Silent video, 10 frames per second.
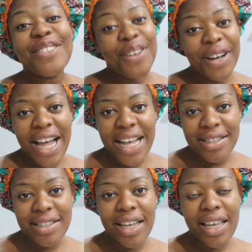So
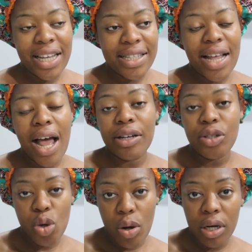guys, the kids
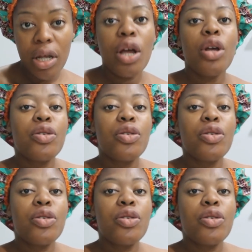are done.